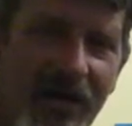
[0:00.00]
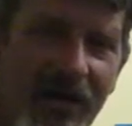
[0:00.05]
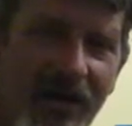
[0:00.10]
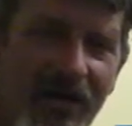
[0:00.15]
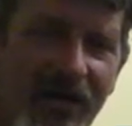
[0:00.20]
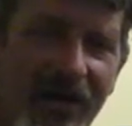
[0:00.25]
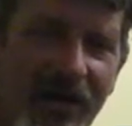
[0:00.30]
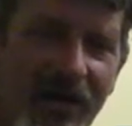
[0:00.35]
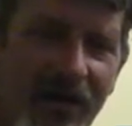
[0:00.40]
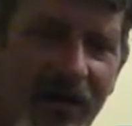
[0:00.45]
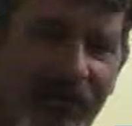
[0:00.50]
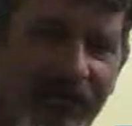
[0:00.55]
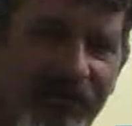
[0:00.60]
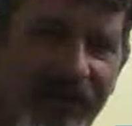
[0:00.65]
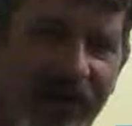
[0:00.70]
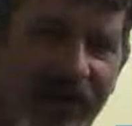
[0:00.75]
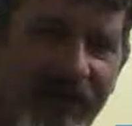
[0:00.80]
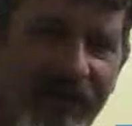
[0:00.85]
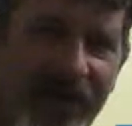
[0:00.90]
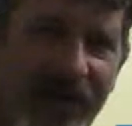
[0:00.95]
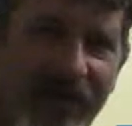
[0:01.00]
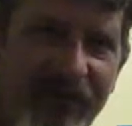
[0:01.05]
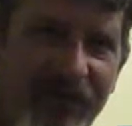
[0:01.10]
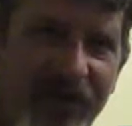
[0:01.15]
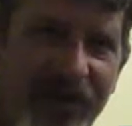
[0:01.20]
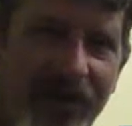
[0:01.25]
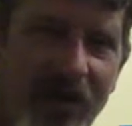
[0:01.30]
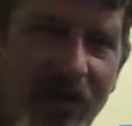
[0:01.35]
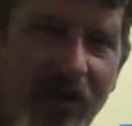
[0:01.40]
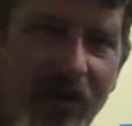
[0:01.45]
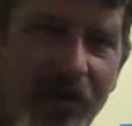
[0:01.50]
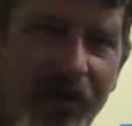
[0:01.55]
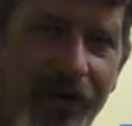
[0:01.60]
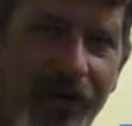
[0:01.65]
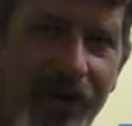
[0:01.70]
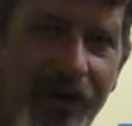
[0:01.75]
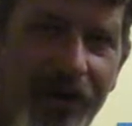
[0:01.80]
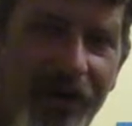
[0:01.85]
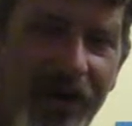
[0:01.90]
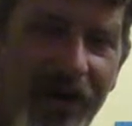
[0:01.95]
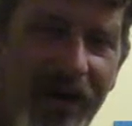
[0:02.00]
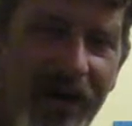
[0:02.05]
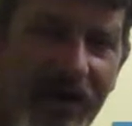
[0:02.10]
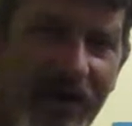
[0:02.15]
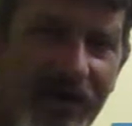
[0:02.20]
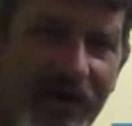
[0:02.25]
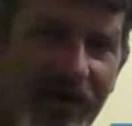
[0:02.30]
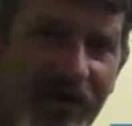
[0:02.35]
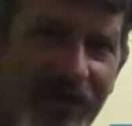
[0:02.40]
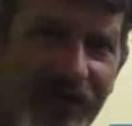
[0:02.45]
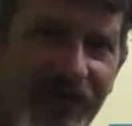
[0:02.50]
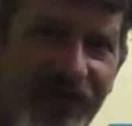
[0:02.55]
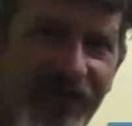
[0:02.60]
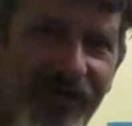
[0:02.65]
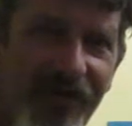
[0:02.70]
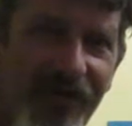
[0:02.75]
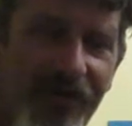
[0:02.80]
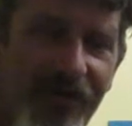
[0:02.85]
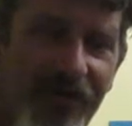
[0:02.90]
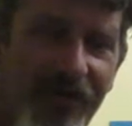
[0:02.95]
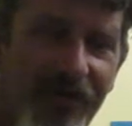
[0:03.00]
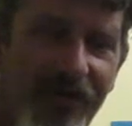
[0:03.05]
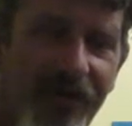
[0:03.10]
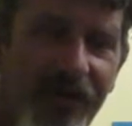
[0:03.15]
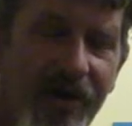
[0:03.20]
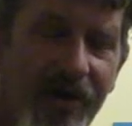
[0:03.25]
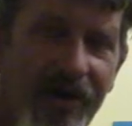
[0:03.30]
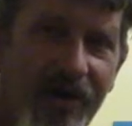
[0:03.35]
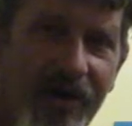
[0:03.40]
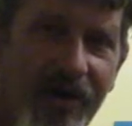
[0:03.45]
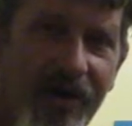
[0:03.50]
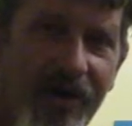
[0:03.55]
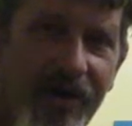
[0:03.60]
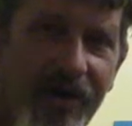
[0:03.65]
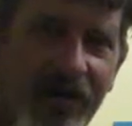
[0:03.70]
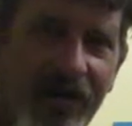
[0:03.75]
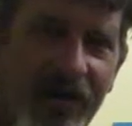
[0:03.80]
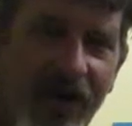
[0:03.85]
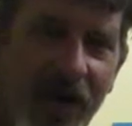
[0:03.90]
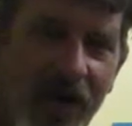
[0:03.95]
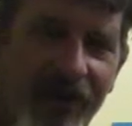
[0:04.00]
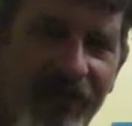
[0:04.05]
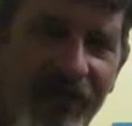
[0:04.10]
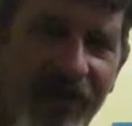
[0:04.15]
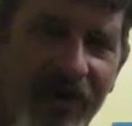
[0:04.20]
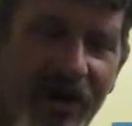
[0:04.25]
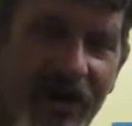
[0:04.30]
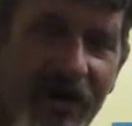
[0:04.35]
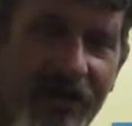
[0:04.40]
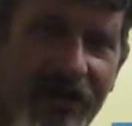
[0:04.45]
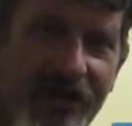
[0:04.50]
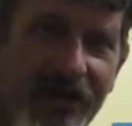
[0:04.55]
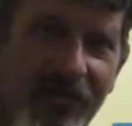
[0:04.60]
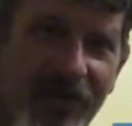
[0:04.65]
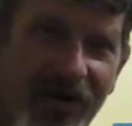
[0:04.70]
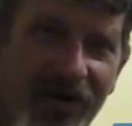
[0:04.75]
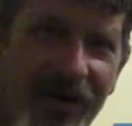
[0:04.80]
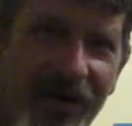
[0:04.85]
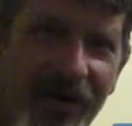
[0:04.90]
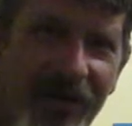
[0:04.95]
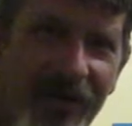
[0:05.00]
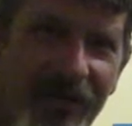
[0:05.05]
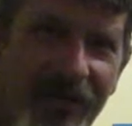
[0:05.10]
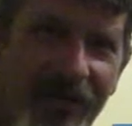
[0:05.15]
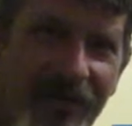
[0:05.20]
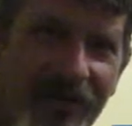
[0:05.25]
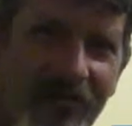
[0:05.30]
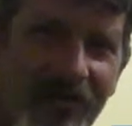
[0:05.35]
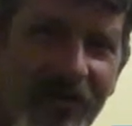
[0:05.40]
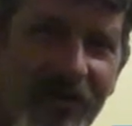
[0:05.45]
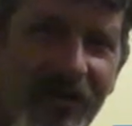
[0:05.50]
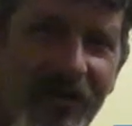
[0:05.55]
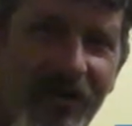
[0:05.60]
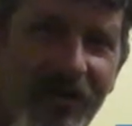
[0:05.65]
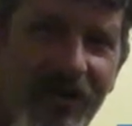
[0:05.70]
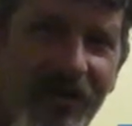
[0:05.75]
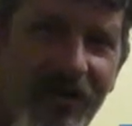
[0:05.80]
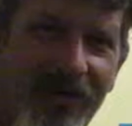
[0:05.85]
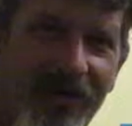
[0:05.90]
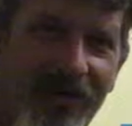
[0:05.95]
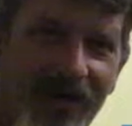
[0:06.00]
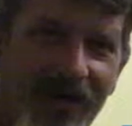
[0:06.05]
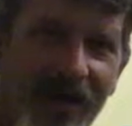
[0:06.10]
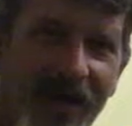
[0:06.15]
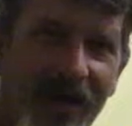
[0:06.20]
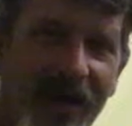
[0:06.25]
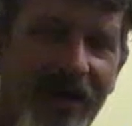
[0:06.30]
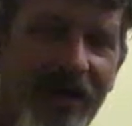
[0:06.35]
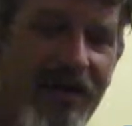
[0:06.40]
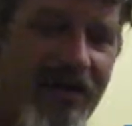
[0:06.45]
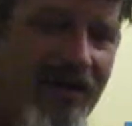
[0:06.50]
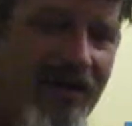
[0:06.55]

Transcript: I think I've covered everything I want to, and I'll see you hopefully tomorrow. Good night.